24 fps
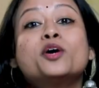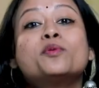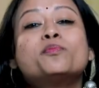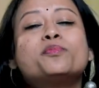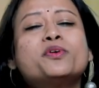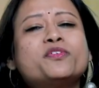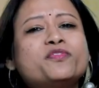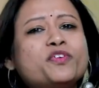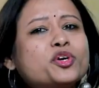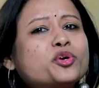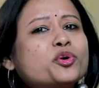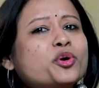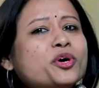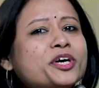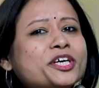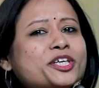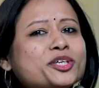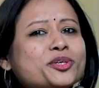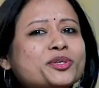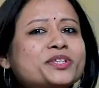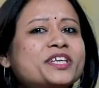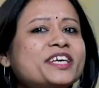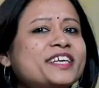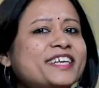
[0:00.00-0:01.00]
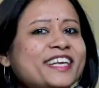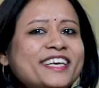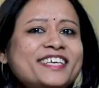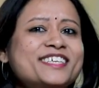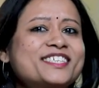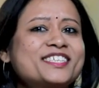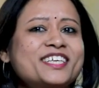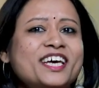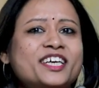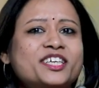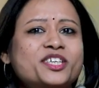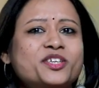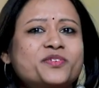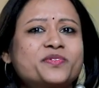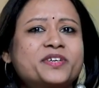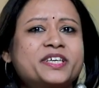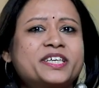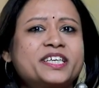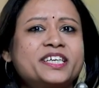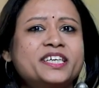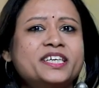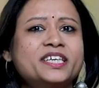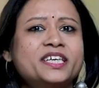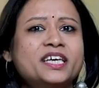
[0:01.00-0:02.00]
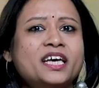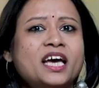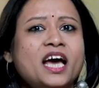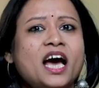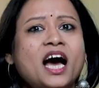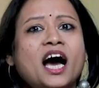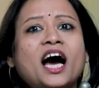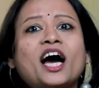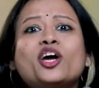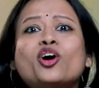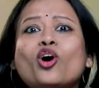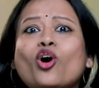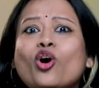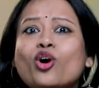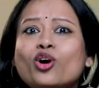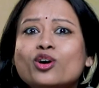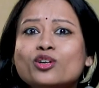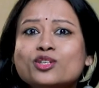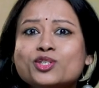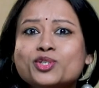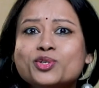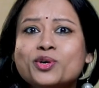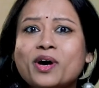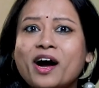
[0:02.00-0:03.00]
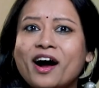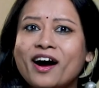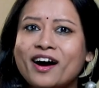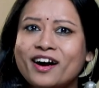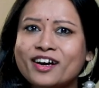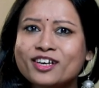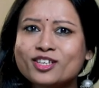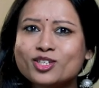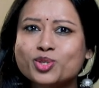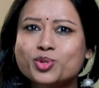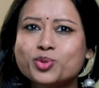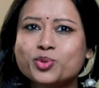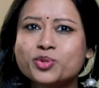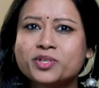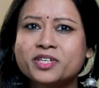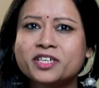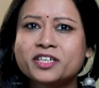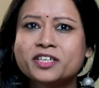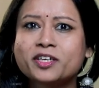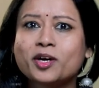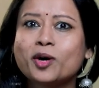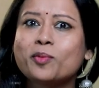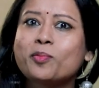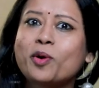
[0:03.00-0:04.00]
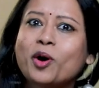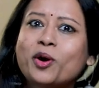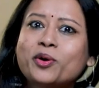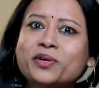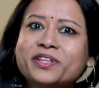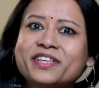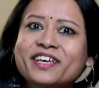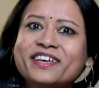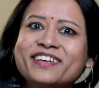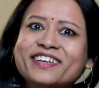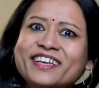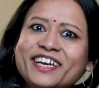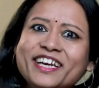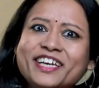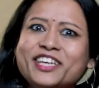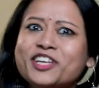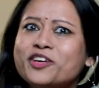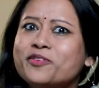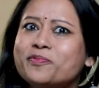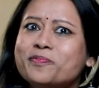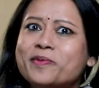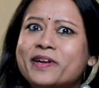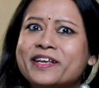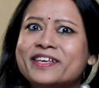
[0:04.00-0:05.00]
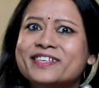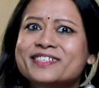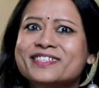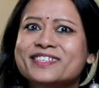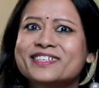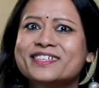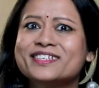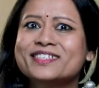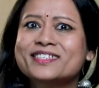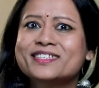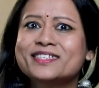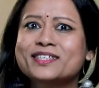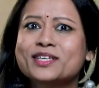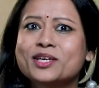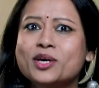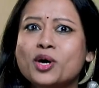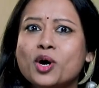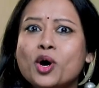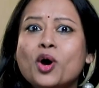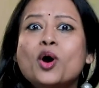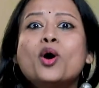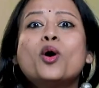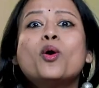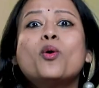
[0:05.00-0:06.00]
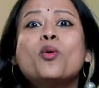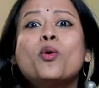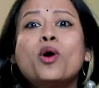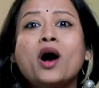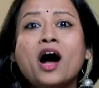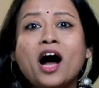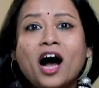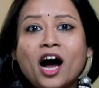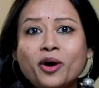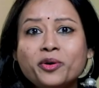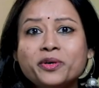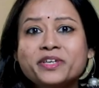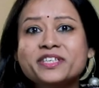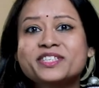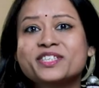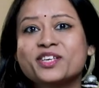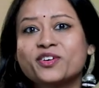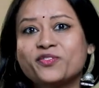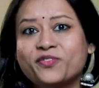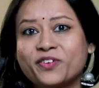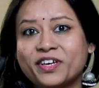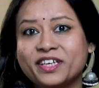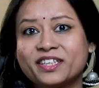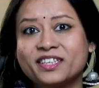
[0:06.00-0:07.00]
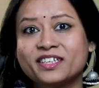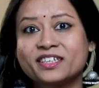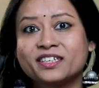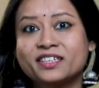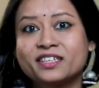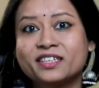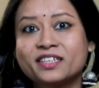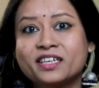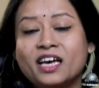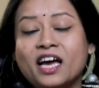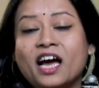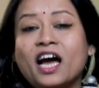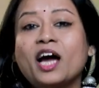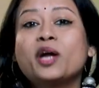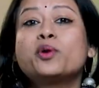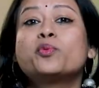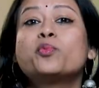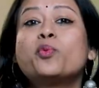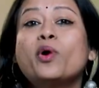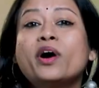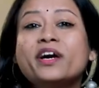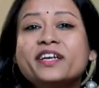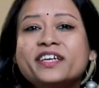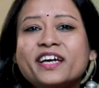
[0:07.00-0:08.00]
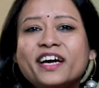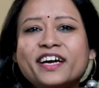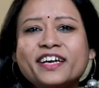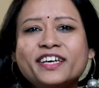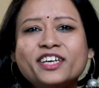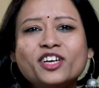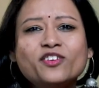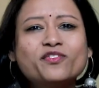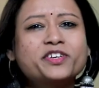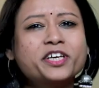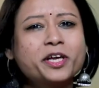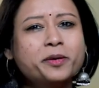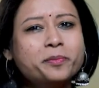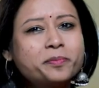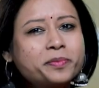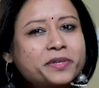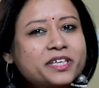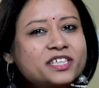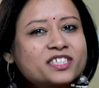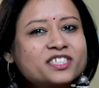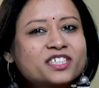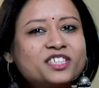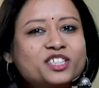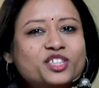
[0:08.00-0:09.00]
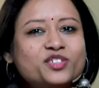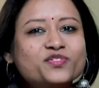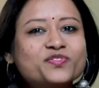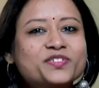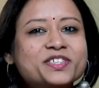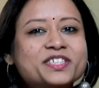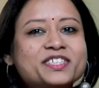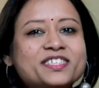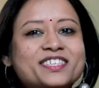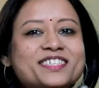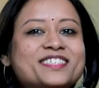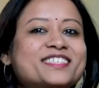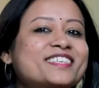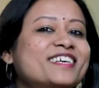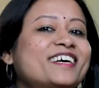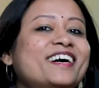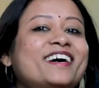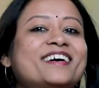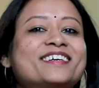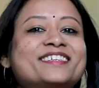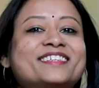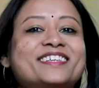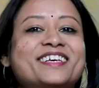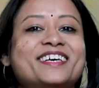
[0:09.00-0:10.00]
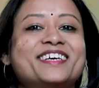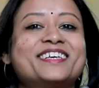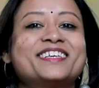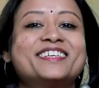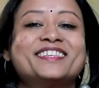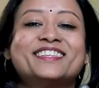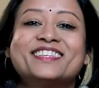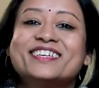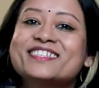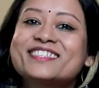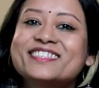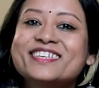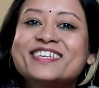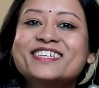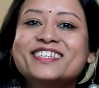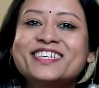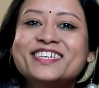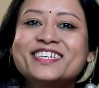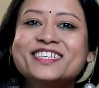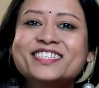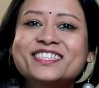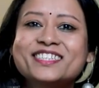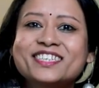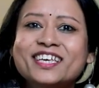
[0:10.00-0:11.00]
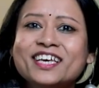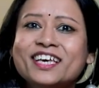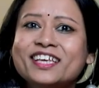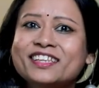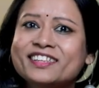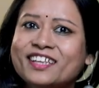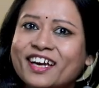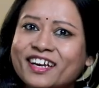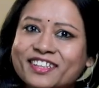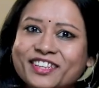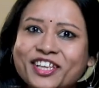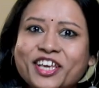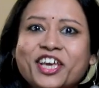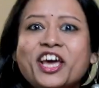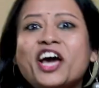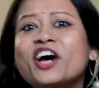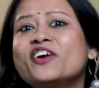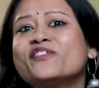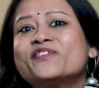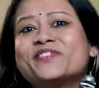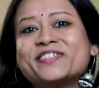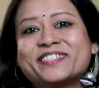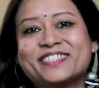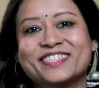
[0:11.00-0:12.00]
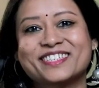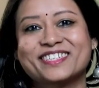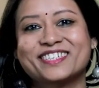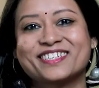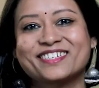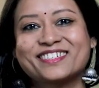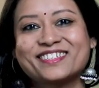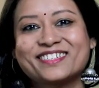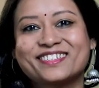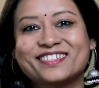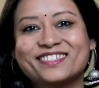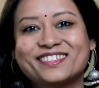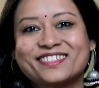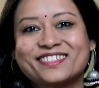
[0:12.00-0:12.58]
Before going to the next activity, I also asked students about their native places, how is the weather and what kind of temperature differences are there in the cities that they have visited.